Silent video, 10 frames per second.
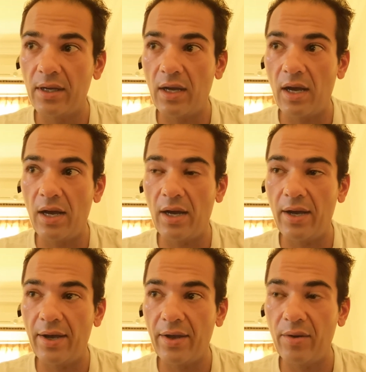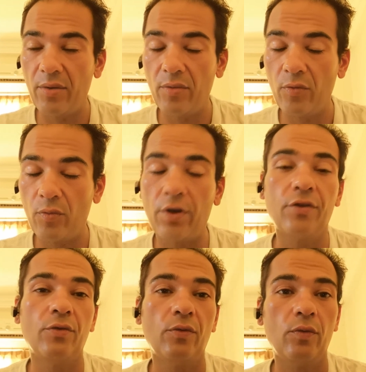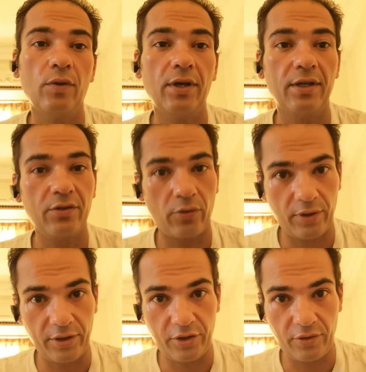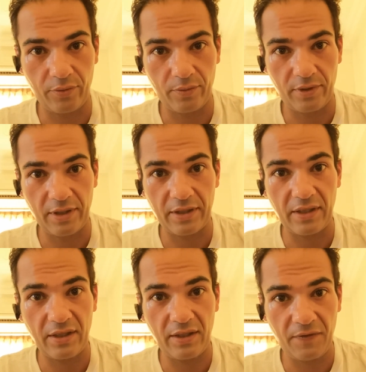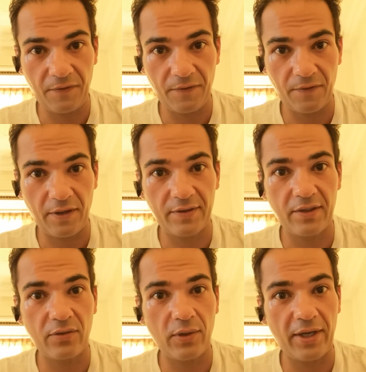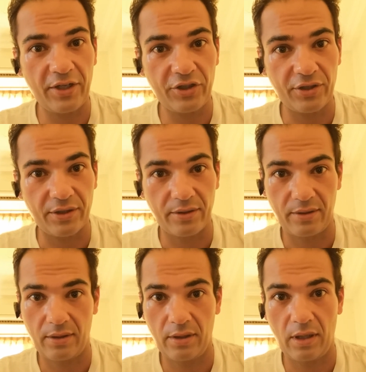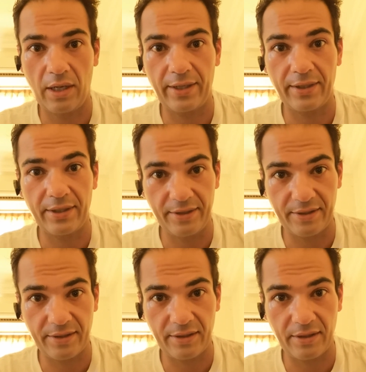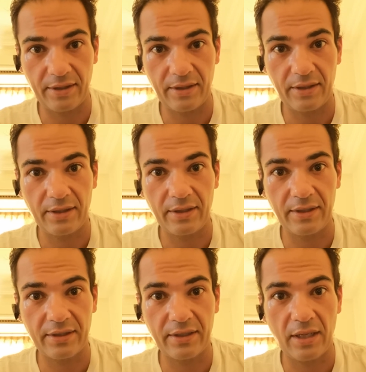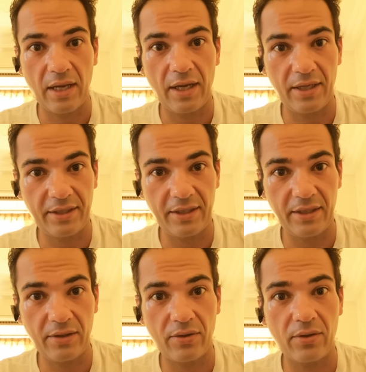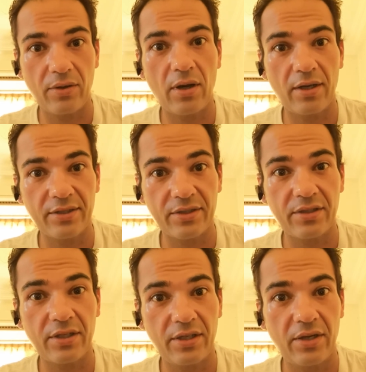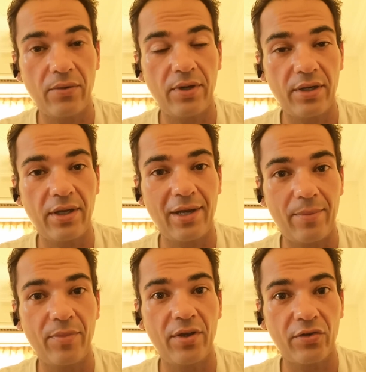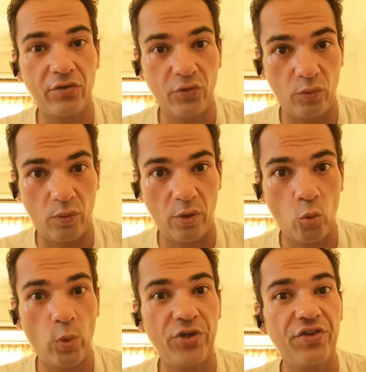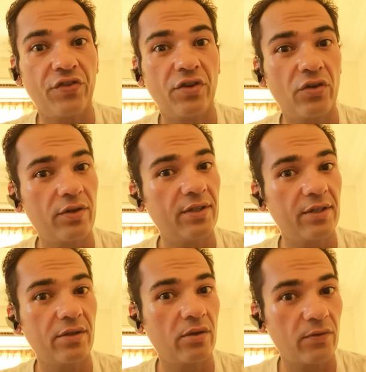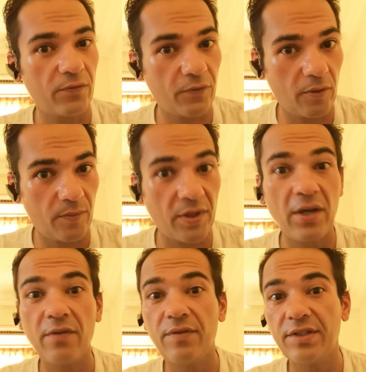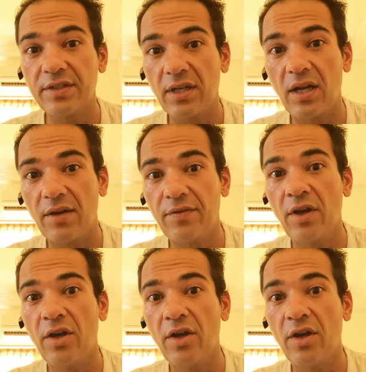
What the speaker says: I want to encourage you that if a situation like this is hitting us here in the Gambia too, which is not yet confirmed, we still have